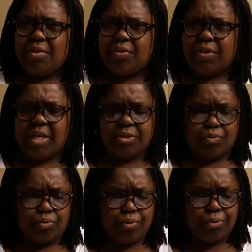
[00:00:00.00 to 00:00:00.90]
These
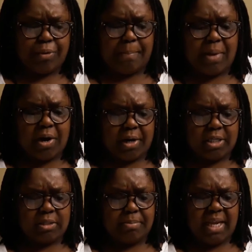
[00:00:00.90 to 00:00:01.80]
rude
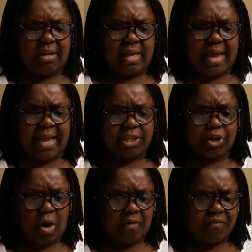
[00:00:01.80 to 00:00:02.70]
remarks made the
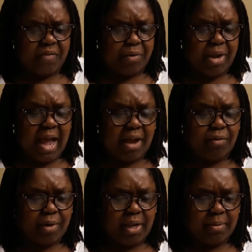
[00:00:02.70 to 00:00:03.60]
hedgehog very
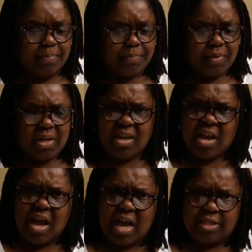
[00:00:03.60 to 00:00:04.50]
angry.
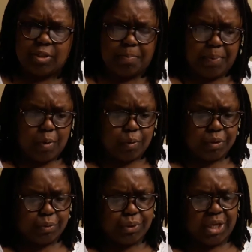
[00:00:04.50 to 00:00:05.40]
"I
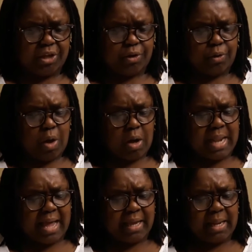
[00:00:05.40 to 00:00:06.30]
suppose you think your long
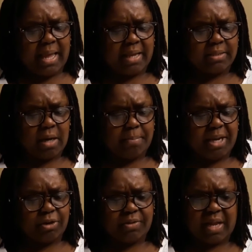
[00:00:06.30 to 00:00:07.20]
lanky legs are
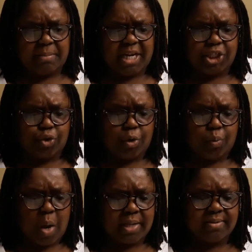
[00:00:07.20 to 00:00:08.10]
better than my short
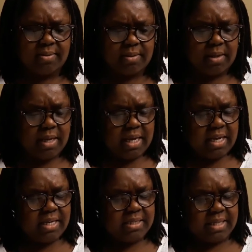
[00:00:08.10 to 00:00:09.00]
ones,"
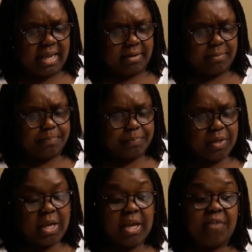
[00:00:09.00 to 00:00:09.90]
he said.
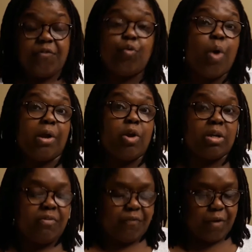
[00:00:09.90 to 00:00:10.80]
"If you are
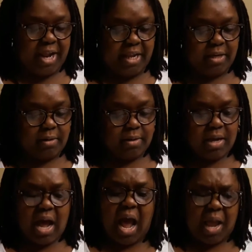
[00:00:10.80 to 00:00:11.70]
not afraid,
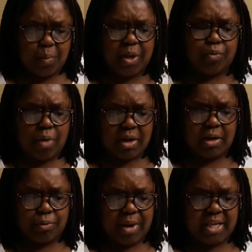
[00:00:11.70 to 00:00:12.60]
I will
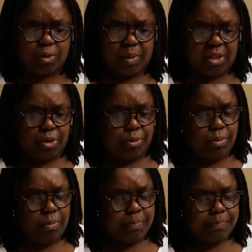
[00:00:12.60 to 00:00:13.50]
run a race with you.